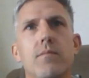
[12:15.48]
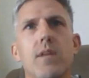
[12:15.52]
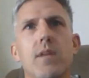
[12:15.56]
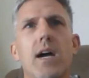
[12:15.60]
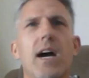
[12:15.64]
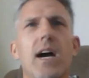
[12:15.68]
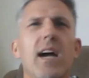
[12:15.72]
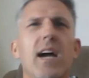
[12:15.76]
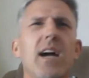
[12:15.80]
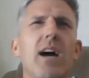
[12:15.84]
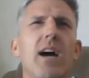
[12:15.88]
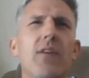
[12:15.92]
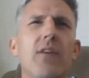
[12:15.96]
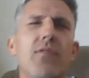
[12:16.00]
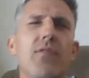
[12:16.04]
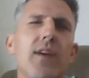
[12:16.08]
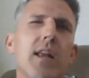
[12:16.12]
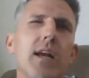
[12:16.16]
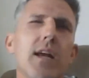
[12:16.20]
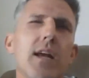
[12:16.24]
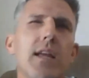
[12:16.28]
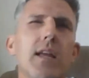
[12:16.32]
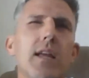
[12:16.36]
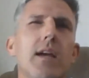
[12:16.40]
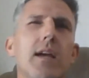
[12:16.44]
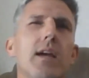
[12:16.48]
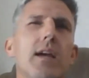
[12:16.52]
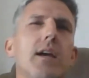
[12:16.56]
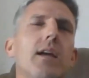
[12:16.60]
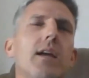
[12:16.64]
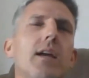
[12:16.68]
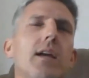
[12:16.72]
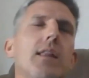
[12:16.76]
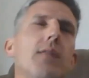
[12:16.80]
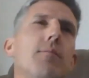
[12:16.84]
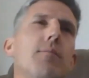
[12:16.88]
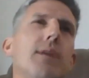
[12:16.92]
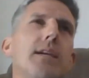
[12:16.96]
yeah, I feel like
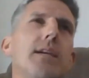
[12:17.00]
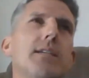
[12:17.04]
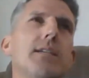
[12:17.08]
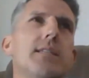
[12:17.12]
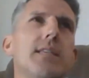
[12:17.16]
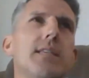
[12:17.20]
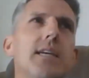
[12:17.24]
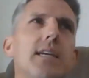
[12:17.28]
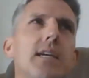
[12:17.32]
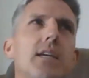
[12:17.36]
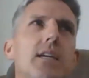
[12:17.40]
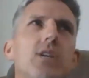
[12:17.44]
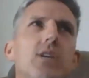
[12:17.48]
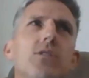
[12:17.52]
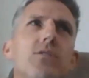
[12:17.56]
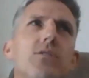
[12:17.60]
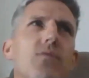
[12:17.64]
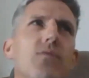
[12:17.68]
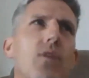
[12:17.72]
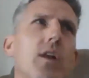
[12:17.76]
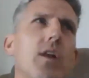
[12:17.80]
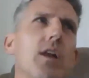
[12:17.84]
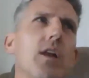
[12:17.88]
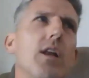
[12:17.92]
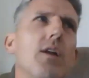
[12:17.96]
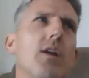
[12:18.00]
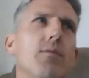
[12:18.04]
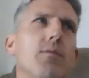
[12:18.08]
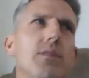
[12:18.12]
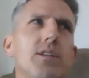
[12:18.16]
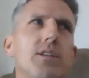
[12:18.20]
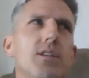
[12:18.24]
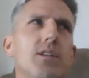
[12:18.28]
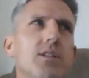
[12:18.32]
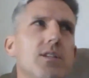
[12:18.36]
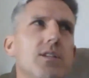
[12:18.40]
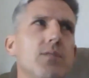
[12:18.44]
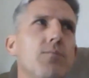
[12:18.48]
the biggest thing, you just fall in love with the
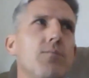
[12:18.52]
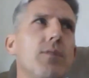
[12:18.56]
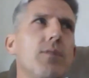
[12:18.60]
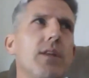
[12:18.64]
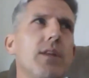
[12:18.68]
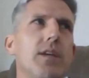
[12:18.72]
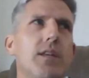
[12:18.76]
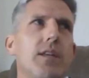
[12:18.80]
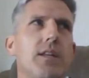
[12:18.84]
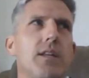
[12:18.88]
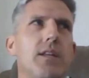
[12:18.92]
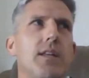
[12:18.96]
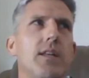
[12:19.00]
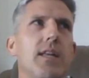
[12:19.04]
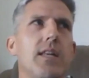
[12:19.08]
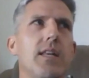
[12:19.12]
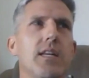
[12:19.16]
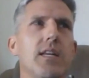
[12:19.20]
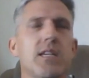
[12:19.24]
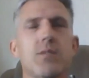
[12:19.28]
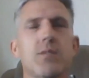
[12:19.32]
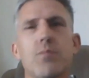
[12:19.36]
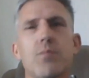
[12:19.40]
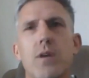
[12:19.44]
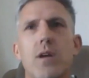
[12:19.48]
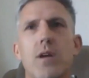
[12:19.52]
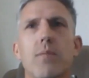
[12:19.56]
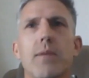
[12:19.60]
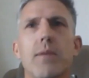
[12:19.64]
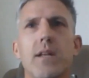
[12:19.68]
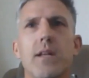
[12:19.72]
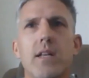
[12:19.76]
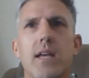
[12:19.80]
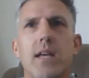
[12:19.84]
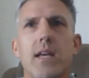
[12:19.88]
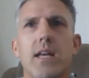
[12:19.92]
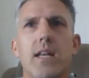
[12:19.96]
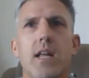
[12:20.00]
discipline and
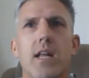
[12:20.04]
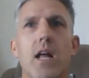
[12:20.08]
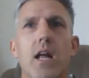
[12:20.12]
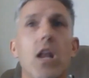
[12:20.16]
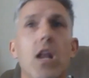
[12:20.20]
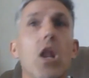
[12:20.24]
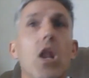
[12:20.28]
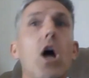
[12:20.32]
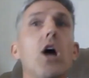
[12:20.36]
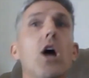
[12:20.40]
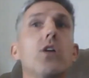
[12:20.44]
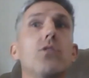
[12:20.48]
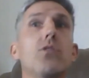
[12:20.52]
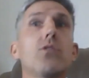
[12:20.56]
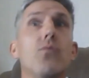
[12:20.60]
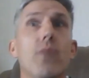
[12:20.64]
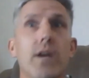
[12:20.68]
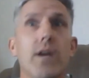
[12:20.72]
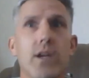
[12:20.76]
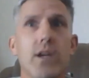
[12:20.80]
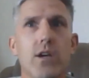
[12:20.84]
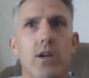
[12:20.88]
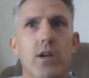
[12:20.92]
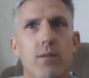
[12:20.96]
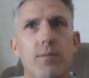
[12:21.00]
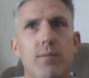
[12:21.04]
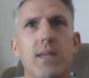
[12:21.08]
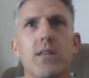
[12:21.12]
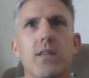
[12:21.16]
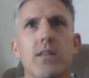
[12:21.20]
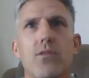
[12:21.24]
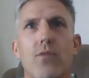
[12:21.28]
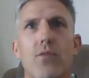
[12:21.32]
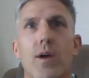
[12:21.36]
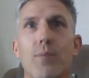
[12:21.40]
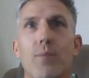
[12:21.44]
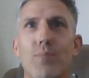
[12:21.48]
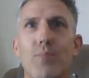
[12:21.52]
experiment, and along the way, you're going to meet
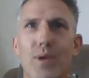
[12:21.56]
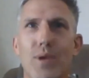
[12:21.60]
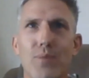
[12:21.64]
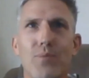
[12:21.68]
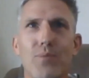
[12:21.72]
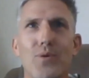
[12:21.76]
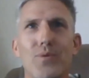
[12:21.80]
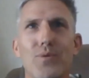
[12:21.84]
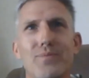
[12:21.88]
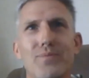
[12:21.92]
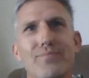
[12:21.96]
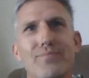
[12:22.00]
the right people.